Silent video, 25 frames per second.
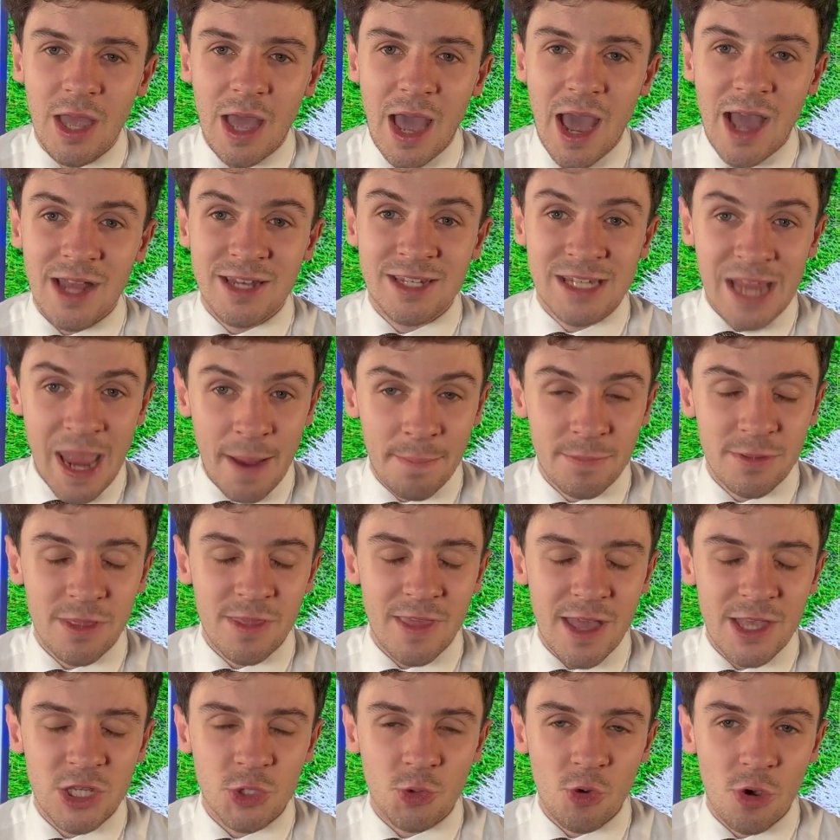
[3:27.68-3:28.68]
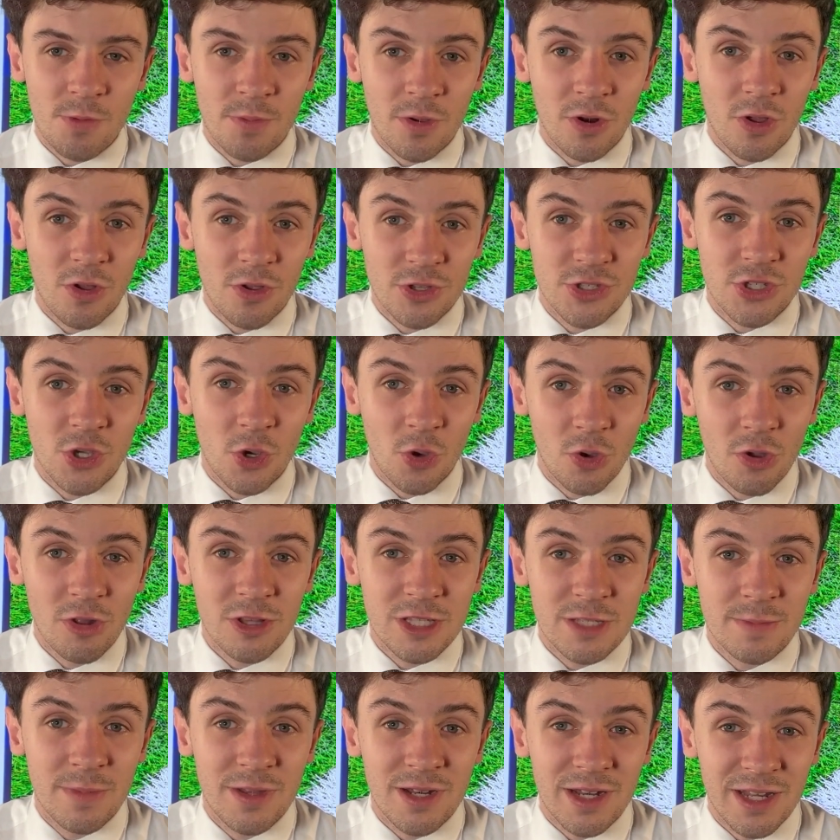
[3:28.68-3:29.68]
add depth to their squad, but also
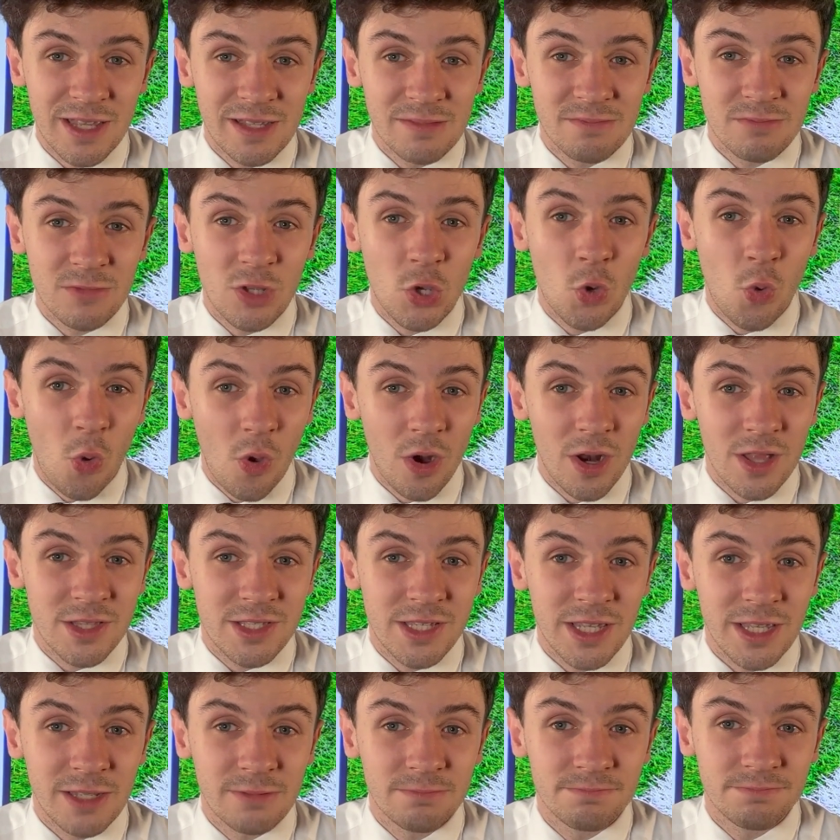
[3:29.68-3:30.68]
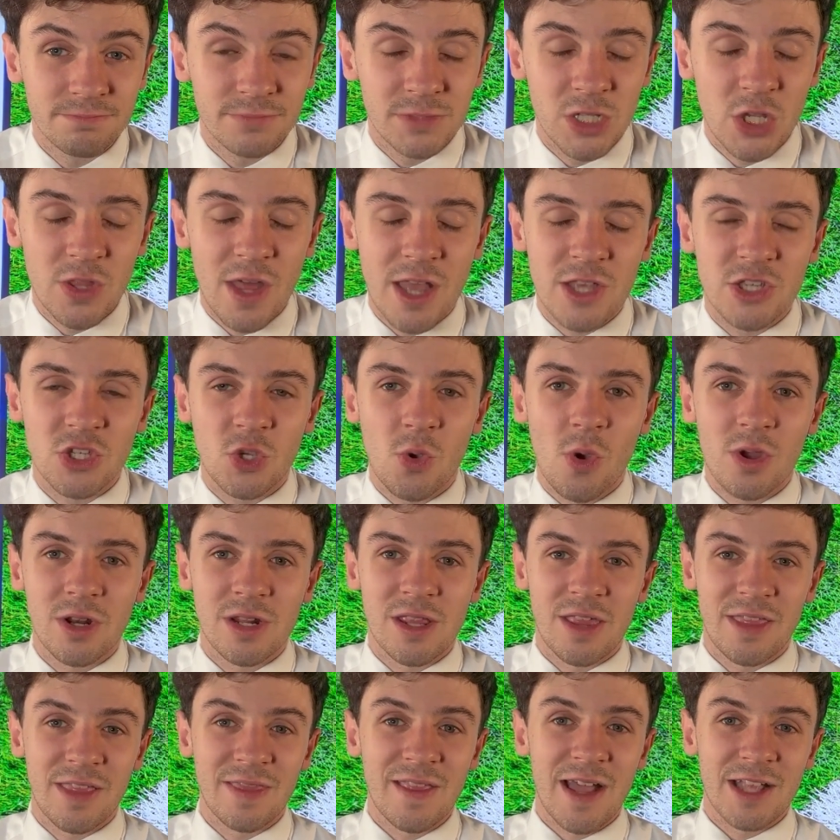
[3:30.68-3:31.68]
ultimately quality to their squad,
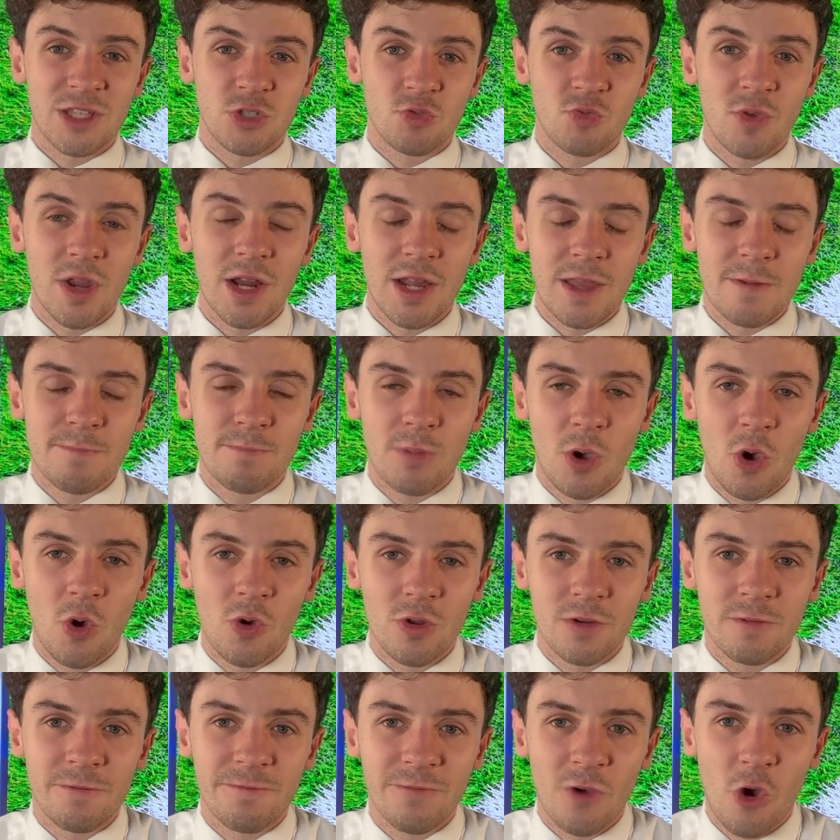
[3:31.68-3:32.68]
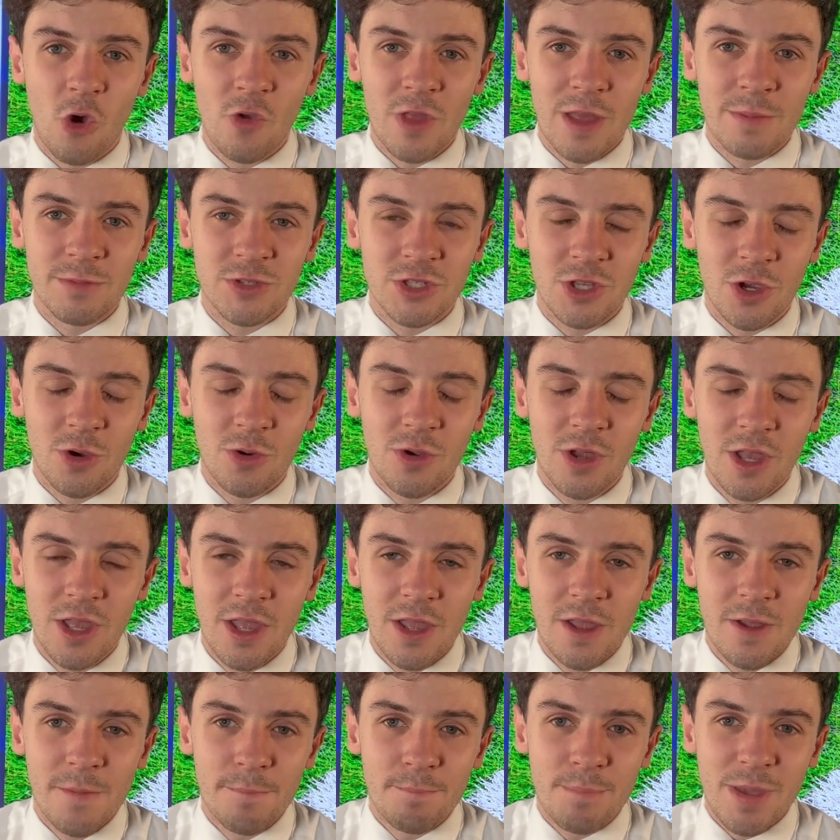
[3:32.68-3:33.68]
and I think that's really important for them. So
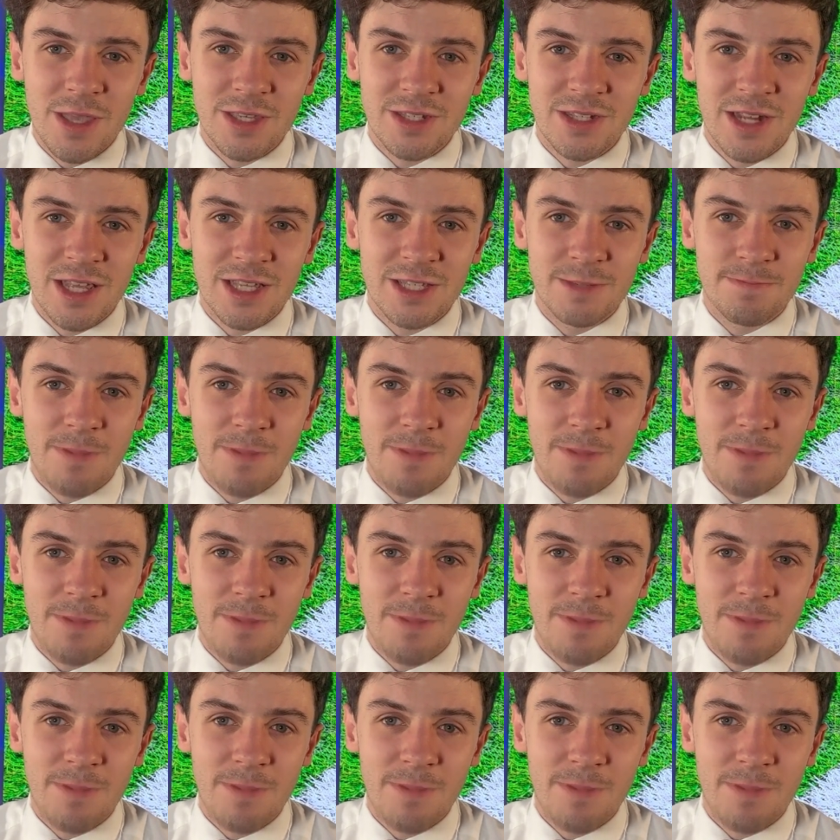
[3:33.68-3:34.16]
business